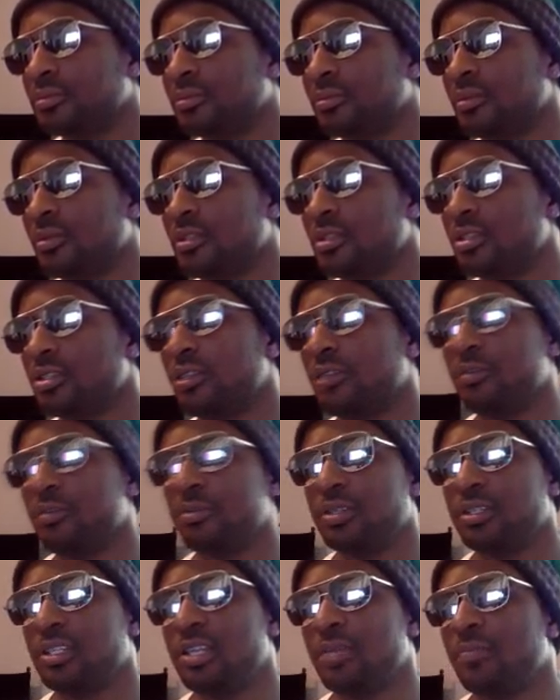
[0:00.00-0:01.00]
So if you've been
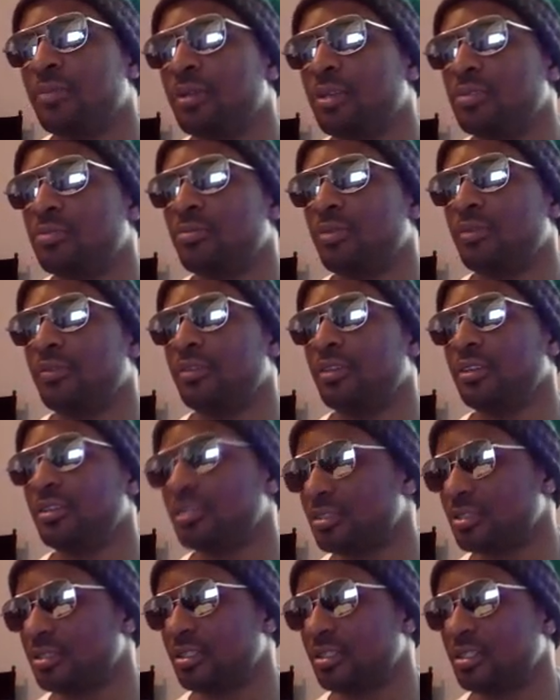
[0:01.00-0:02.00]
keeping pace with my
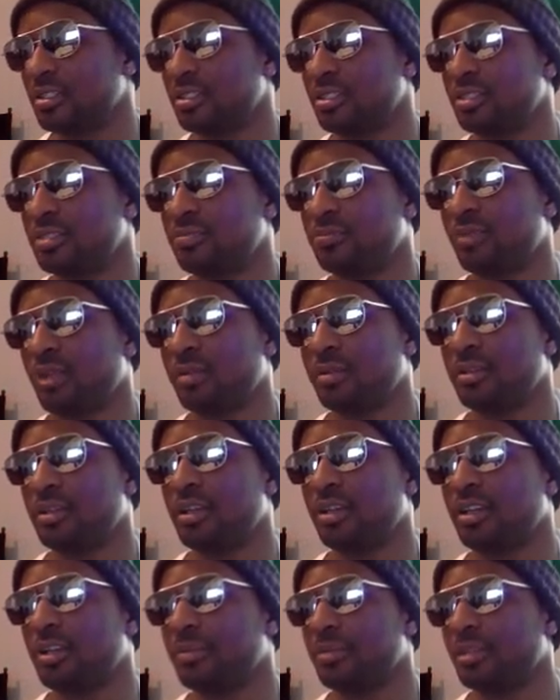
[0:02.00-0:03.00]
videos, this is probably not
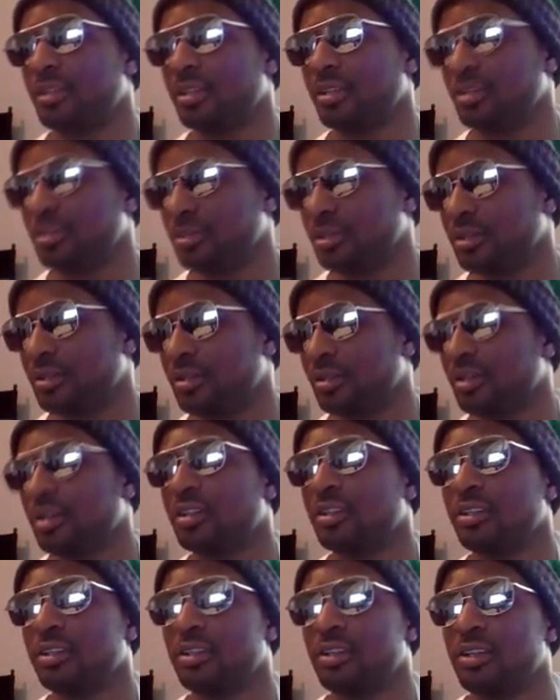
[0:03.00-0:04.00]
going
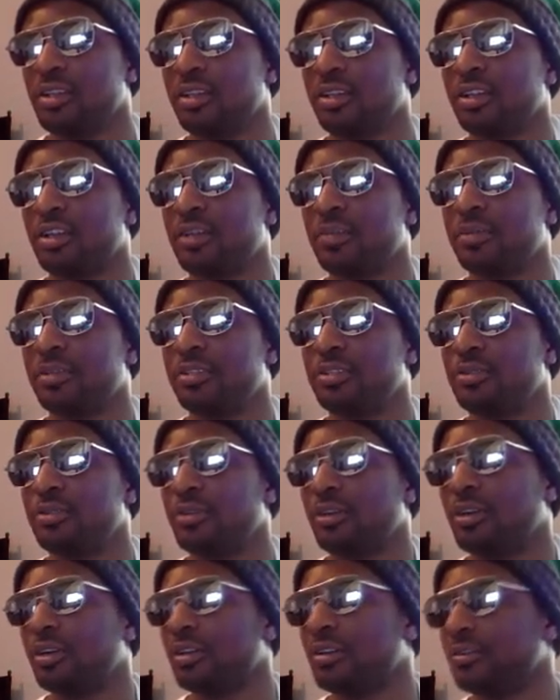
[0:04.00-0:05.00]
to be too
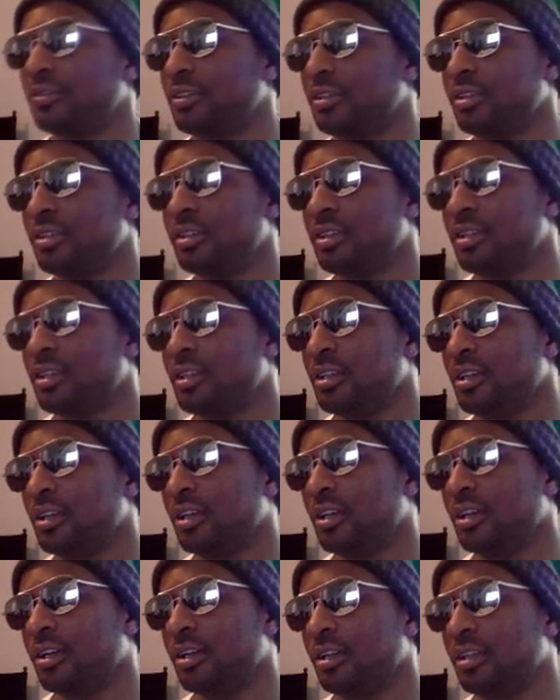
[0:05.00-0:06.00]
hard for you.
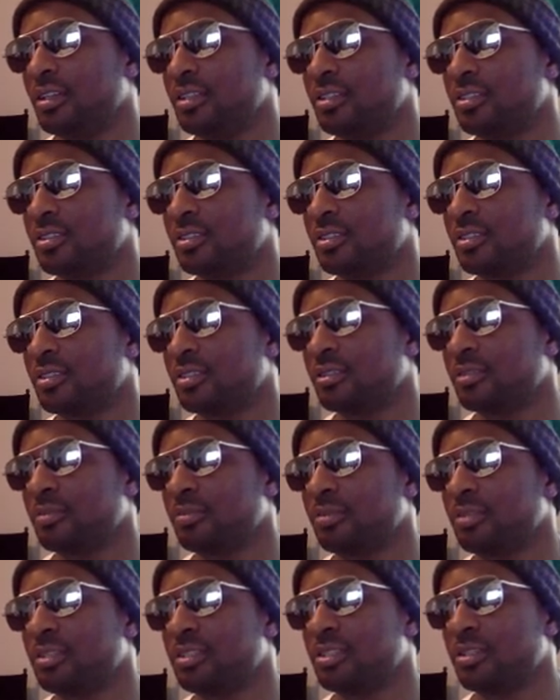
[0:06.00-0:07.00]
This is
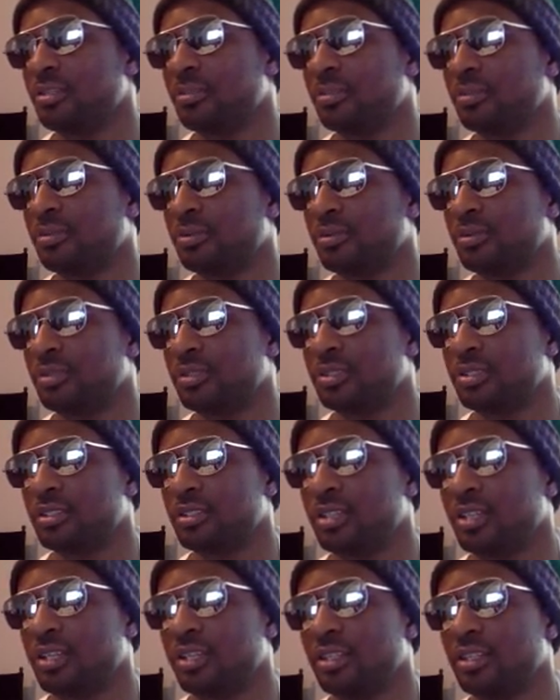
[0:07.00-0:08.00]
pretty simple. We just
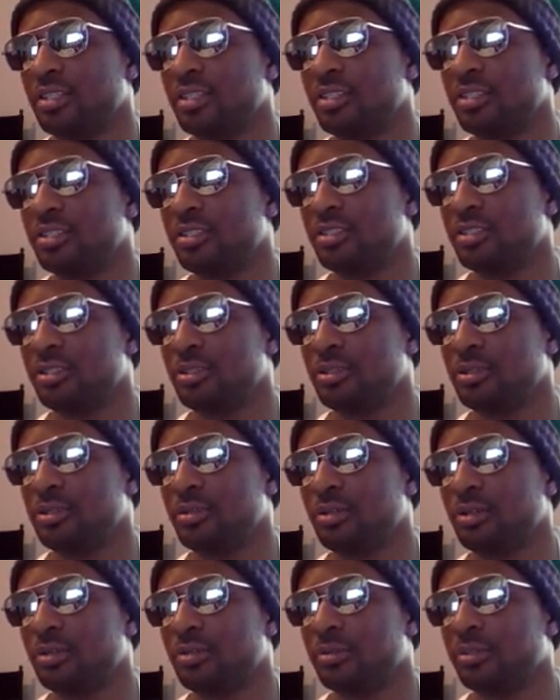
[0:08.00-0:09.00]
take these two
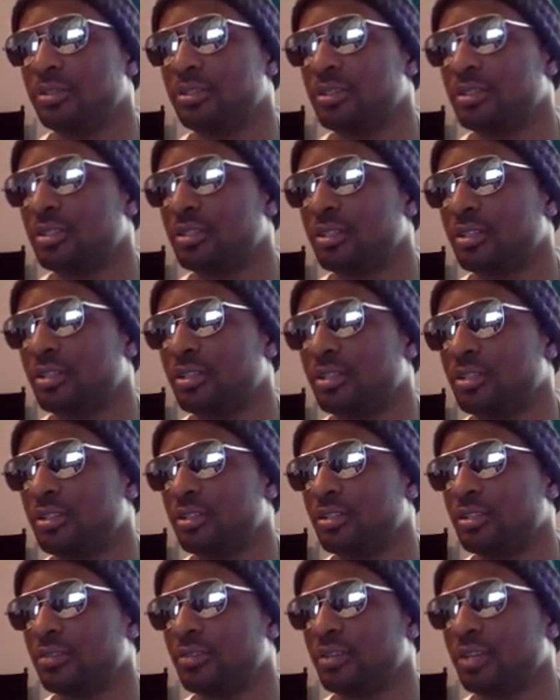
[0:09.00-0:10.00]
numbers under the
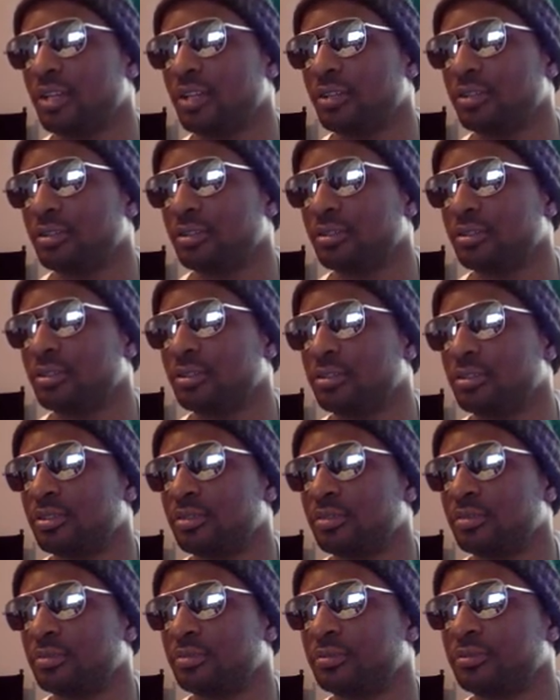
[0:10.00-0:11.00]
radicals.
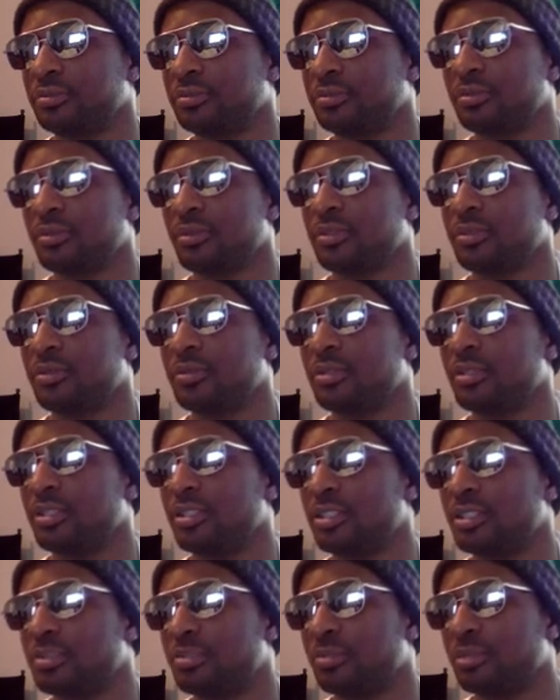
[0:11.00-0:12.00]
We can
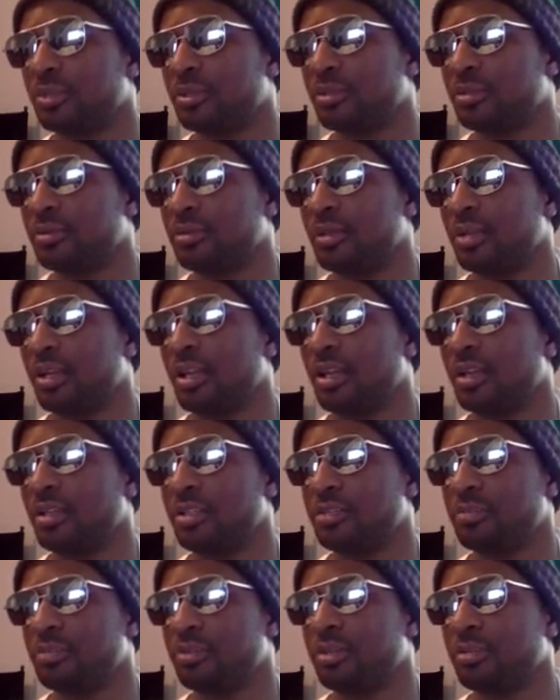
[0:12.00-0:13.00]
just
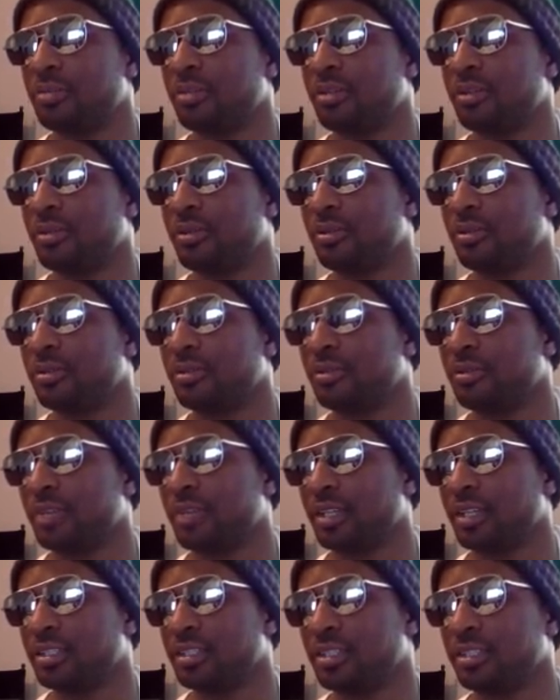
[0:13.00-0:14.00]
put them under one roof
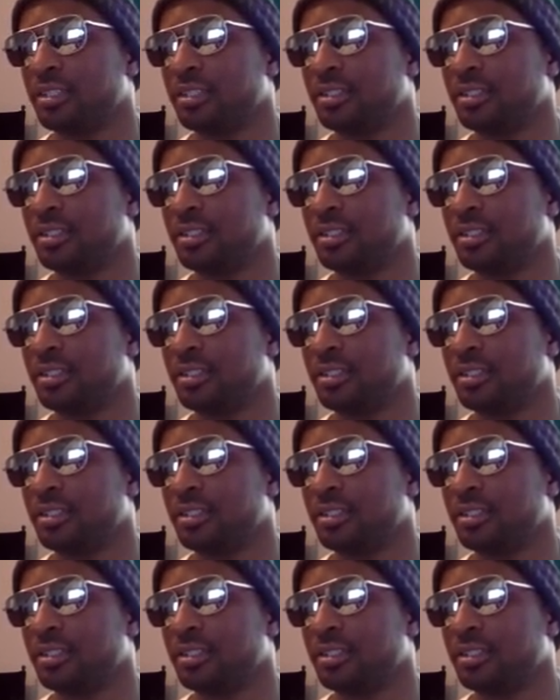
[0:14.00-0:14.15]
actually.